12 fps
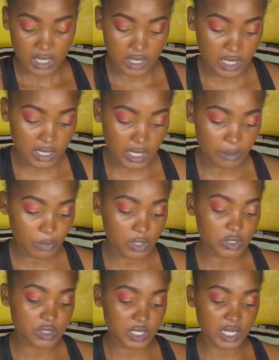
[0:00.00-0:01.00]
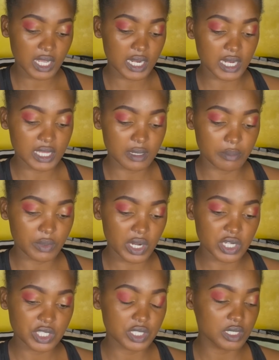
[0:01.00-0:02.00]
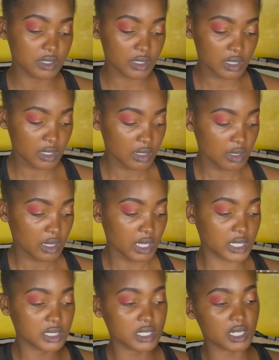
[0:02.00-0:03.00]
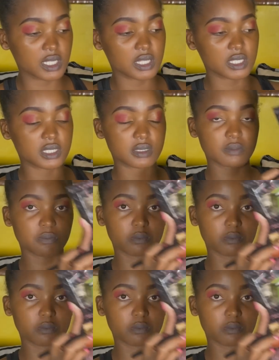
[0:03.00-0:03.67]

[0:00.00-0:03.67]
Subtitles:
Then I'm going to take another brush and take this